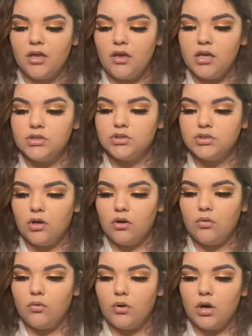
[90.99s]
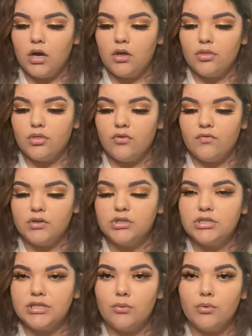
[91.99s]
So the
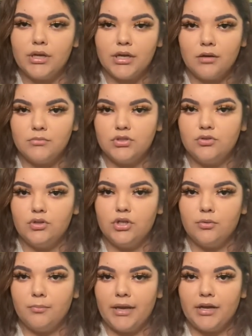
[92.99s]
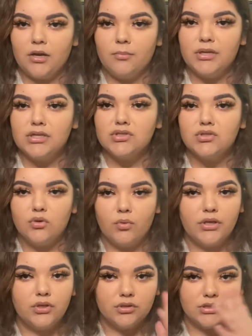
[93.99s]
first thing when it comes to doing your makeup is
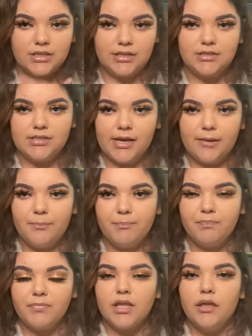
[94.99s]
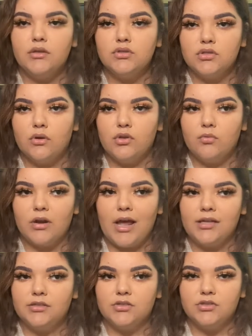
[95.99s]
knowing your skin type. So you want to
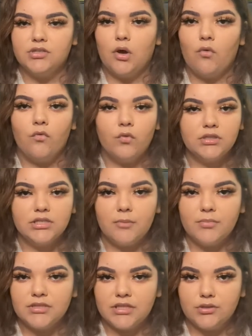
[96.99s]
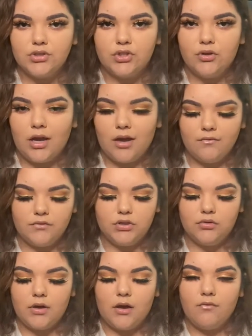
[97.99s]
ask yourself, what type of skin do you have? Do
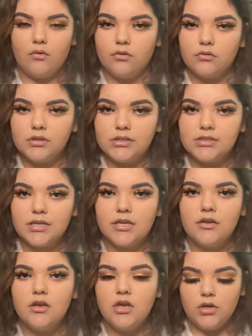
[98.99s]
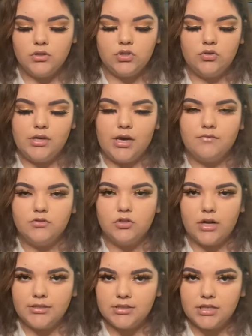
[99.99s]
you have oily skin? Do you have
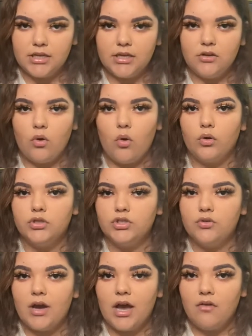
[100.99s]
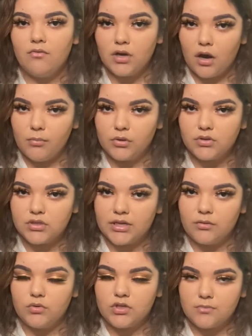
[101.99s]
dry skin? Or do you have combo
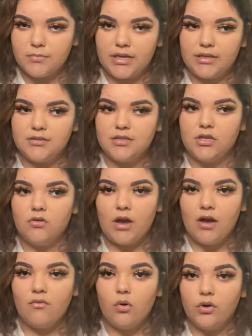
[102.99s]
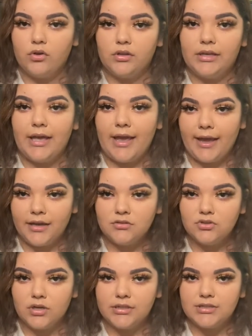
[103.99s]
skin, which means that you have oily and
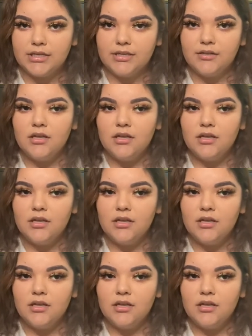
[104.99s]
dry skin?